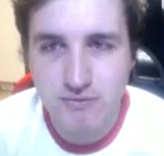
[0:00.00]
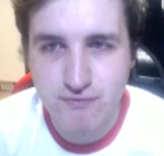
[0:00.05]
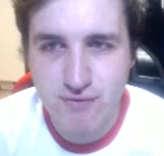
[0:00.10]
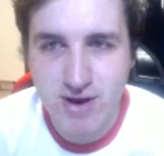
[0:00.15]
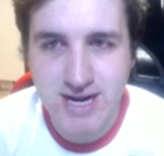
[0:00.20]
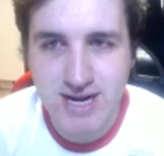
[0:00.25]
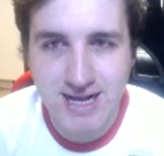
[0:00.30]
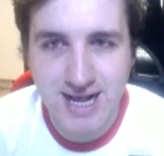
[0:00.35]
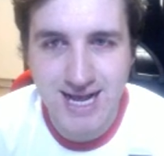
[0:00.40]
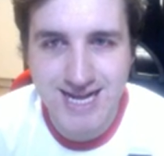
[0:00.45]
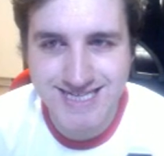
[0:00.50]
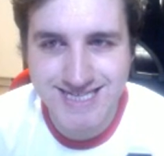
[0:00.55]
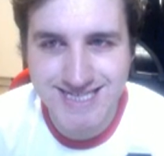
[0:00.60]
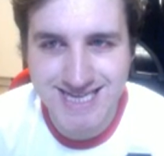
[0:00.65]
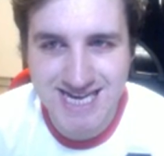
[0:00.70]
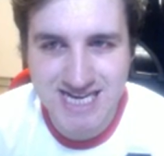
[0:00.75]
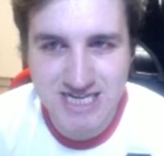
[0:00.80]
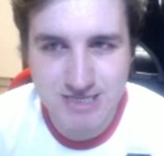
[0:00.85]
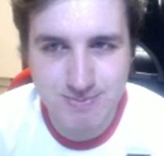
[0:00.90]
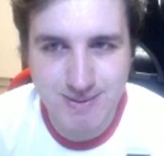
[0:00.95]
right, at
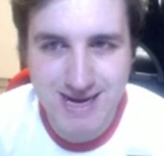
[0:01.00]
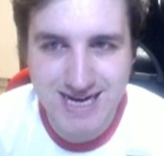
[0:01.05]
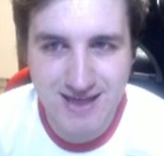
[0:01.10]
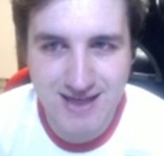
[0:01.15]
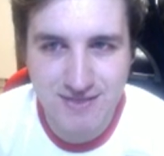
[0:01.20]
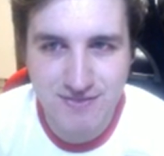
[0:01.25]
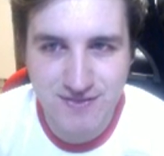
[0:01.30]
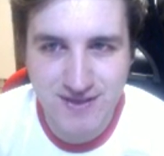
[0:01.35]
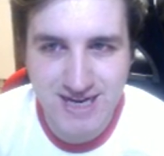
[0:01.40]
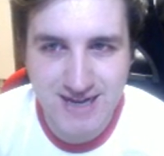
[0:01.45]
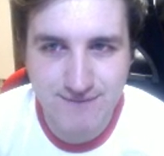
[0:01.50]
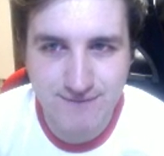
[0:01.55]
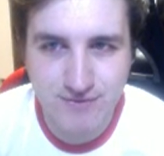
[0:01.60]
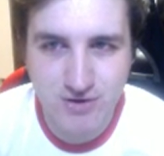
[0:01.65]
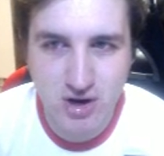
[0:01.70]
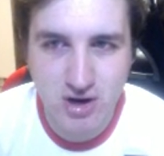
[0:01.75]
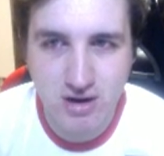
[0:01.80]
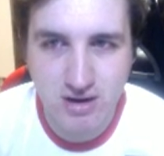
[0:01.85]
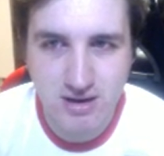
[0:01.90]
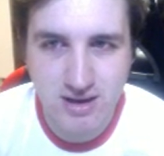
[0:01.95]
centre back, I think I've
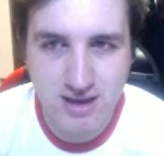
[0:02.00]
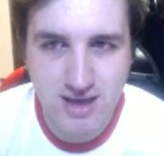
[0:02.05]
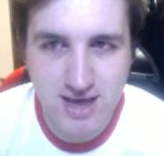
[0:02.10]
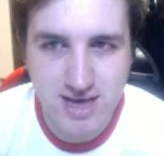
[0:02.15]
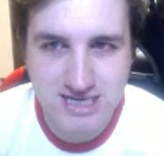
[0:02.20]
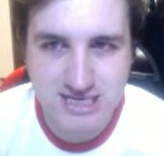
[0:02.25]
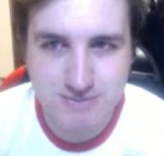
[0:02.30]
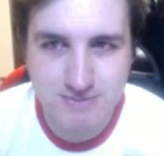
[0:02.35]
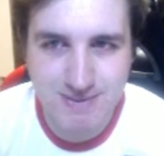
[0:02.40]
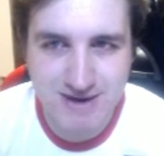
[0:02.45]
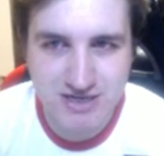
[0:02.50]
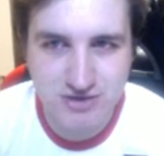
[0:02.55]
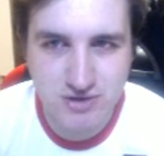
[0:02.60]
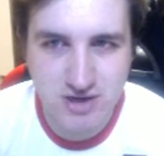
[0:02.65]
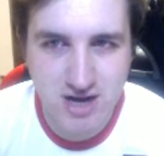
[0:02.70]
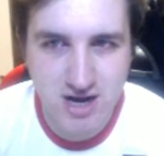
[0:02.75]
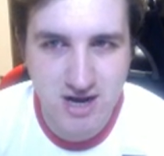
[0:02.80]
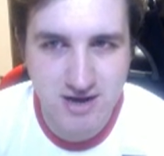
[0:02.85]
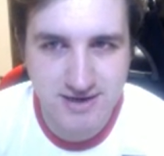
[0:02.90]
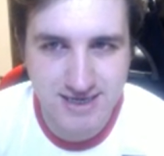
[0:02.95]
got a special
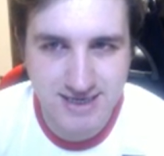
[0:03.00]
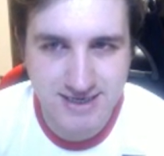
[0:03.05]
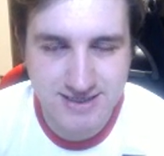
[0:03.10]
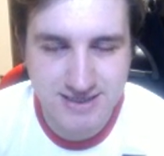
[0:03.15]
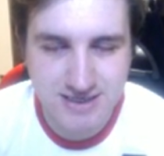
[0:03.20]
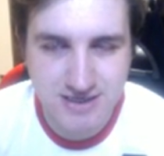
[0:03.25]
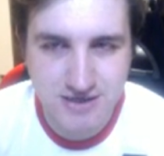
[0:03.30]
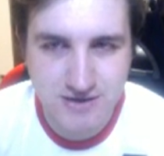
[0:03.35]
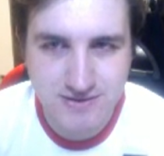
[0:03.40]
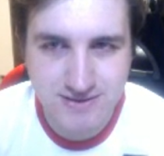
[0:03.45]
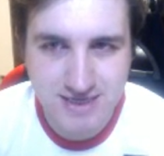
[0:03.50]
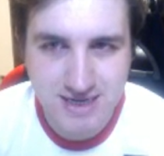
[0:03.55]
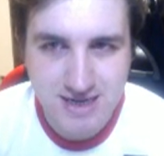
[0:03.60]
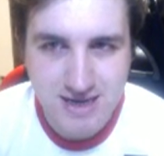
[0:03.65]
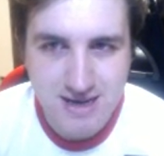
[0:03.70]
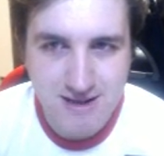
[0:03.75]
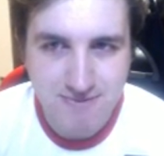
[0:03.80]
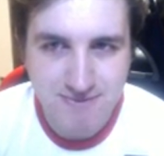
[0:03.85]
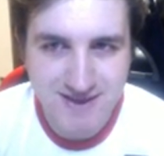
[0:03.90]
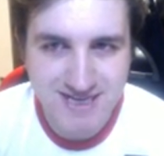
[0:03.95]
card here to use.
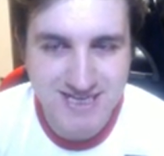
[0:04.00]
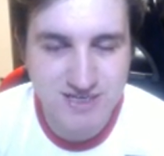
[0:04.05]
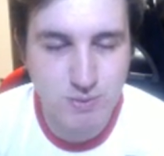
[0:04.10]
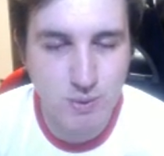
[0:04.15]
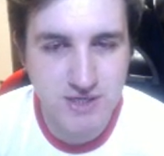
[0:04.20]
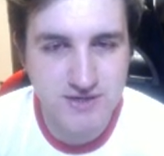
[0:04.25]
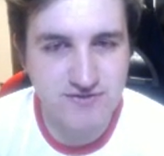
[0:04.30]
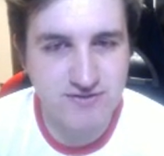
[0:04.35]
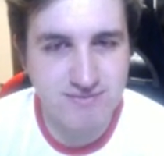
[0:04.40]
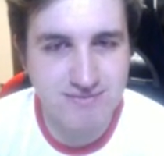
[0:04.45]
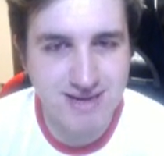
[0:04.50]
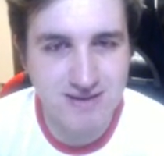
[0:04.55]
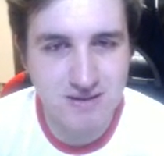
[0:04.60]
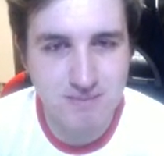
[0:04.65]
This was, for me, the